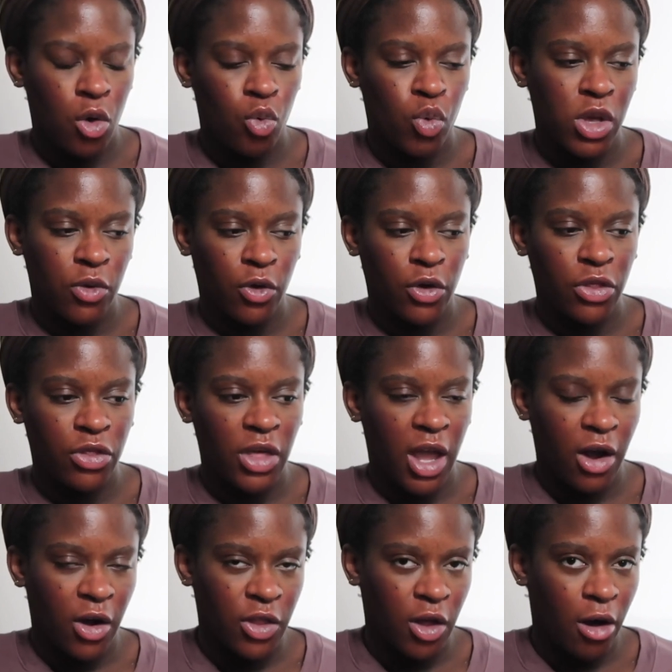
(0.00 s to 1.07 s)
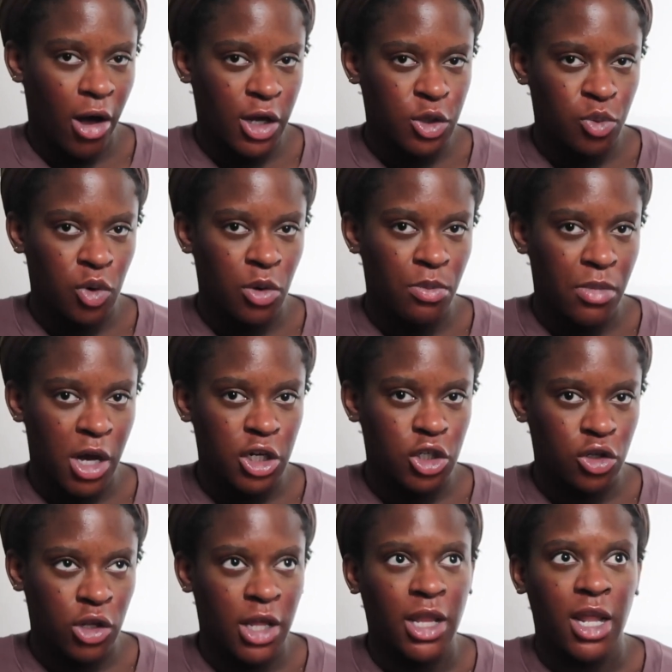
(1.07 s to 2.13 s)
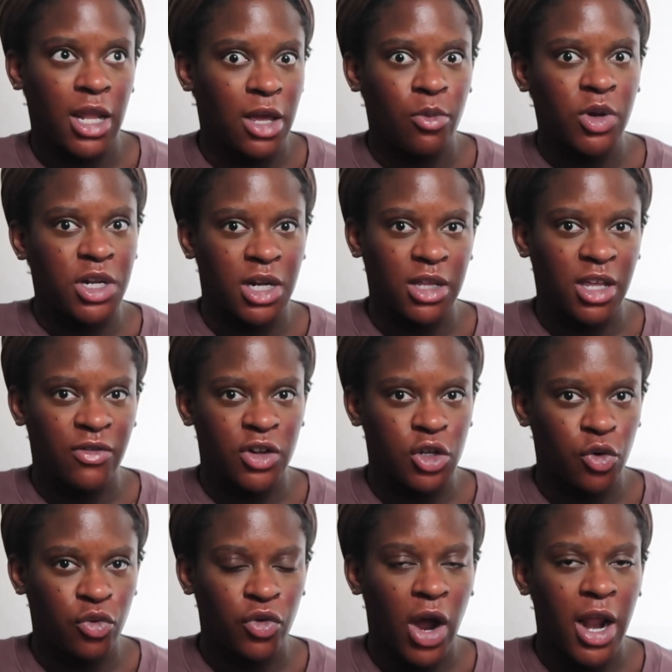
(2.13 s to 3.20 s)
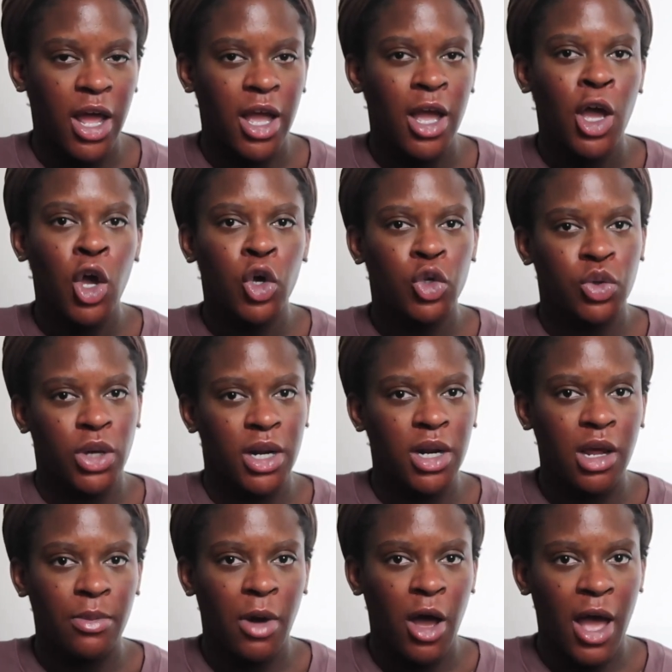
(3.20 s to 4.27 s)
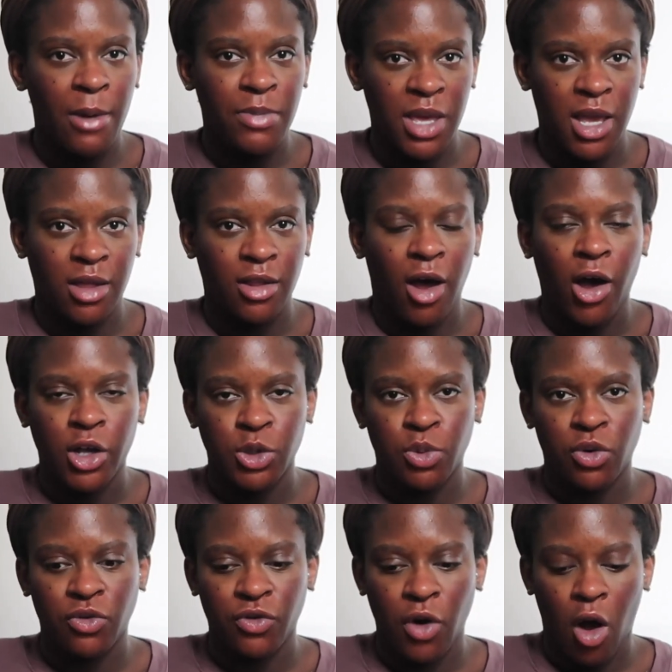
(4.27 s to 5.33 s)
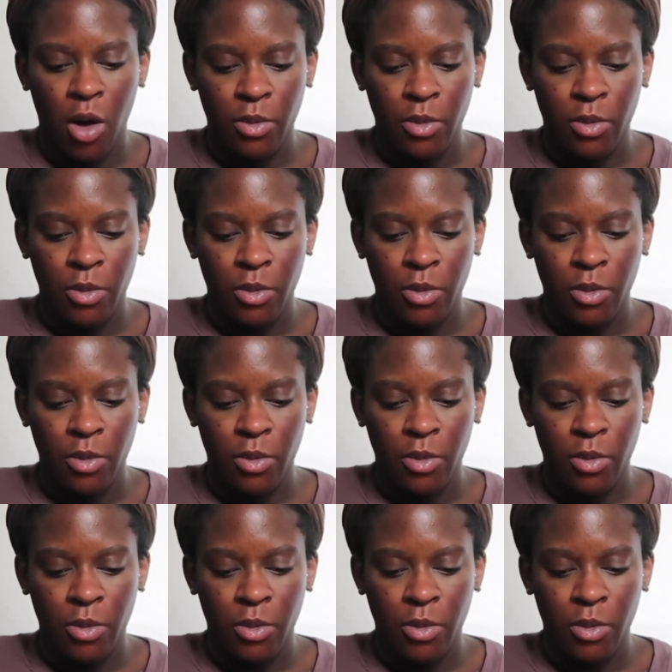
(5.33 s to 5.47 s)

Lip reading: we were there in the hospital and then like we didn't leave until Friday. So we ended up being in the hospital for